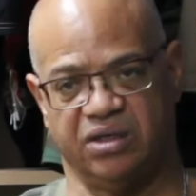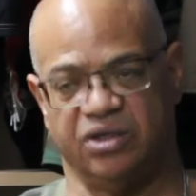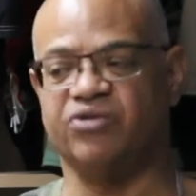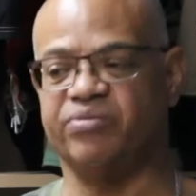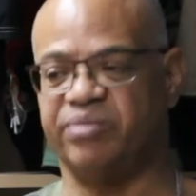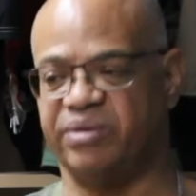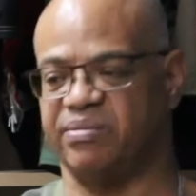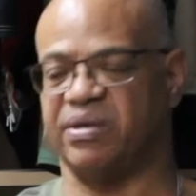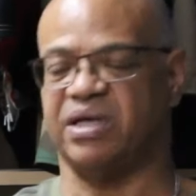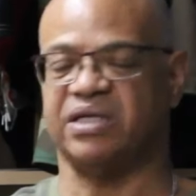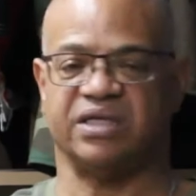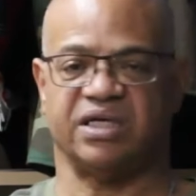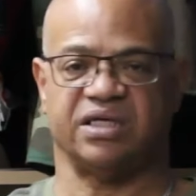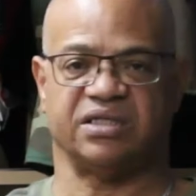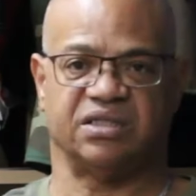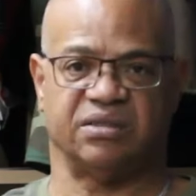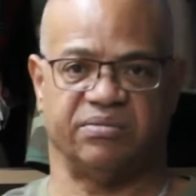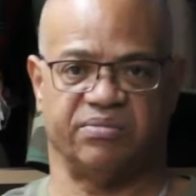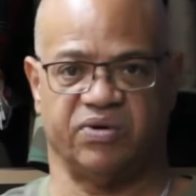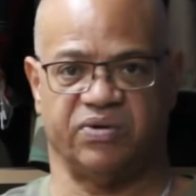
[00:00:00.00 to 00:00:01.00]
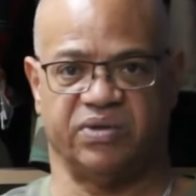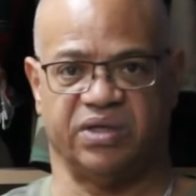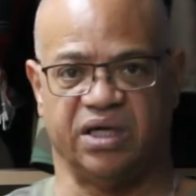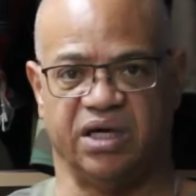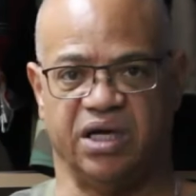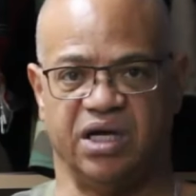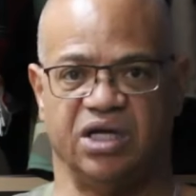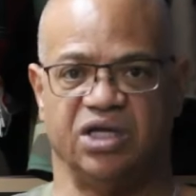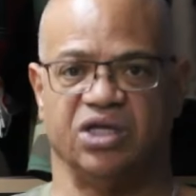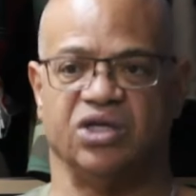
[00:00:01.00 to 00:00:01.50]
You be my testimony.
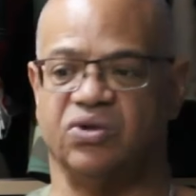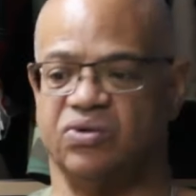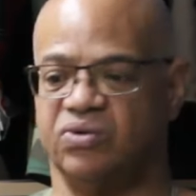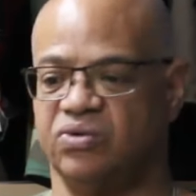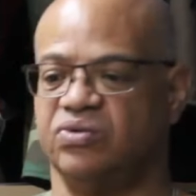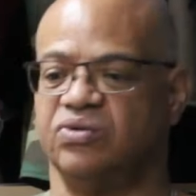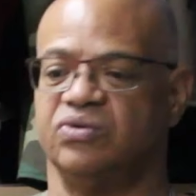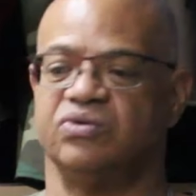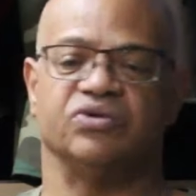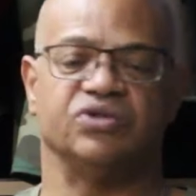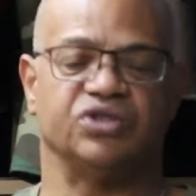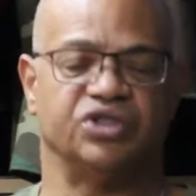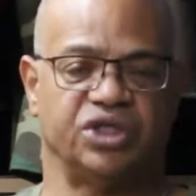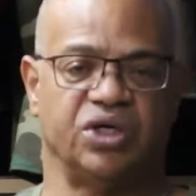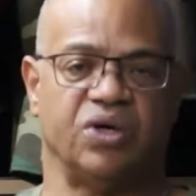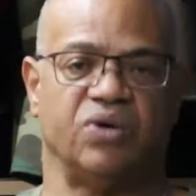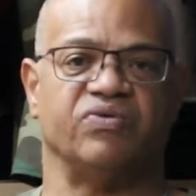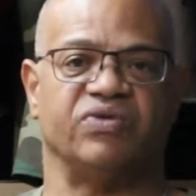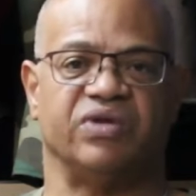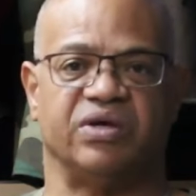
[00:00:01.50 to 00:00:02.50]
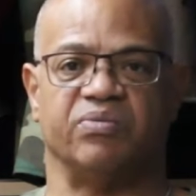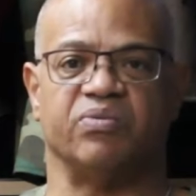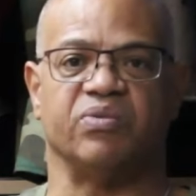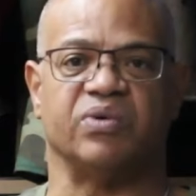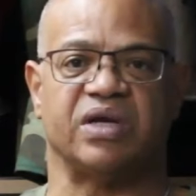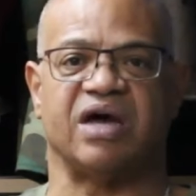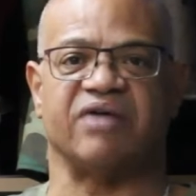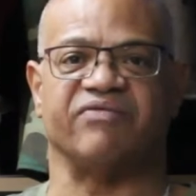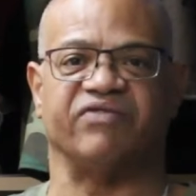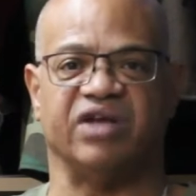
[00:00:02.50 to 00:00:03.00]
You show them
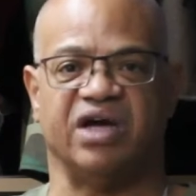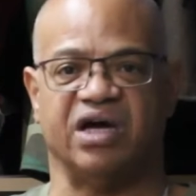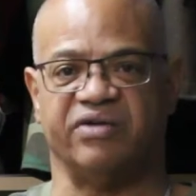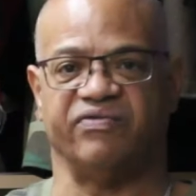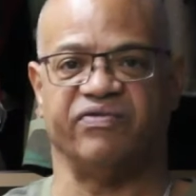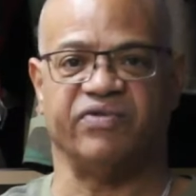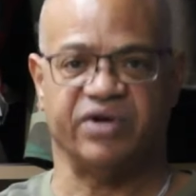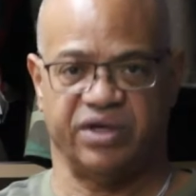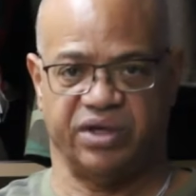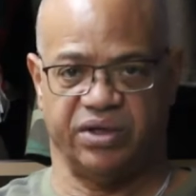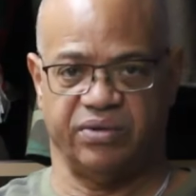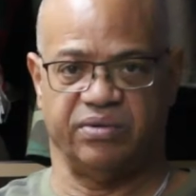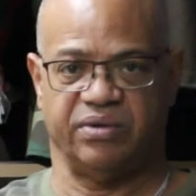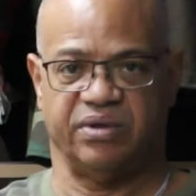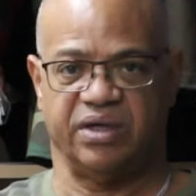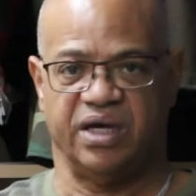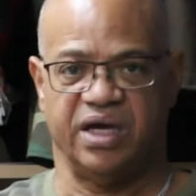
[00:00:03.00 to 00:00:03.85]
what I've done for you.